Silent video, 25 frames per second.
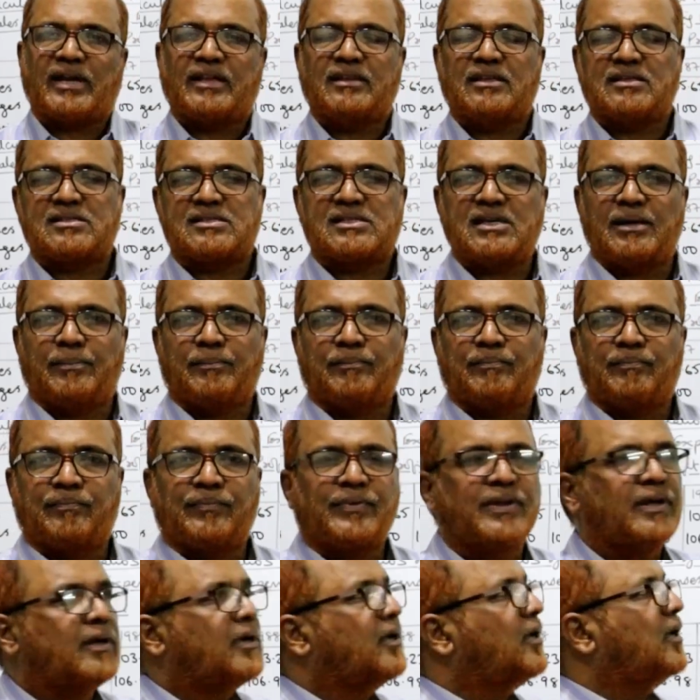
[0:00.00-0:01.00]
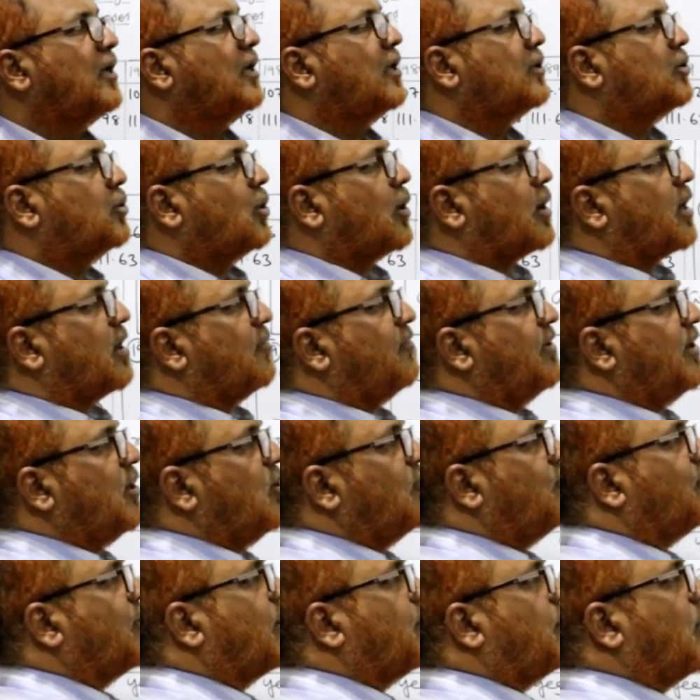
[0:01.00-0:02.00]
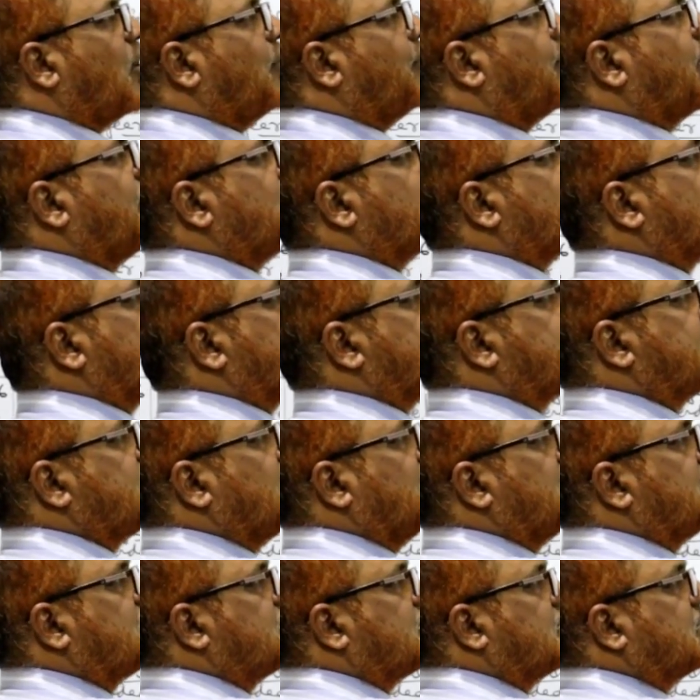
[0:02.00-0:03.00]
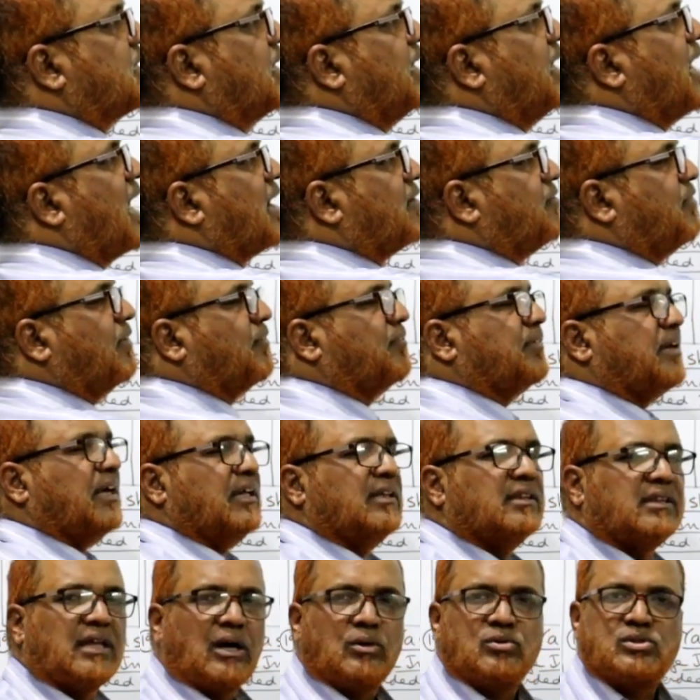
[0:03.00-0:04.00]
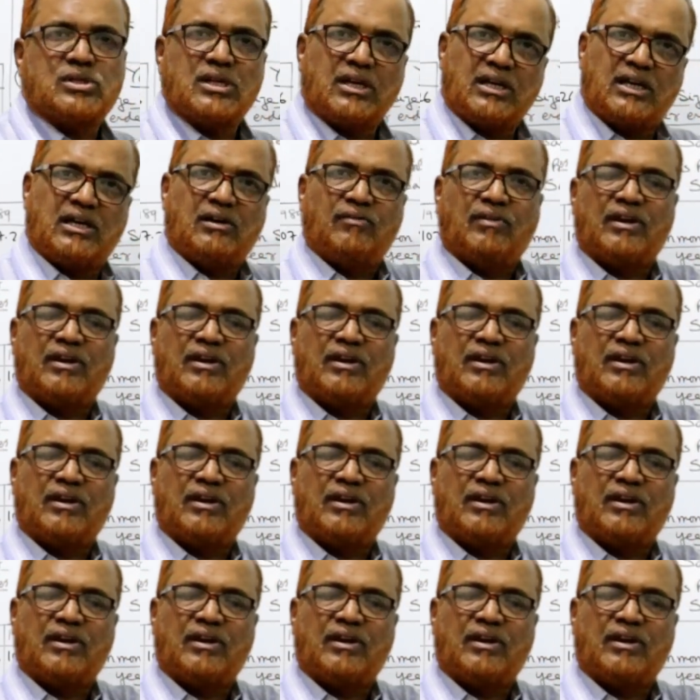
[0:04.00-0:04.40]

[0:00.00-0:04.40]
one and the same. So revenue from operations, sales, 3,15,000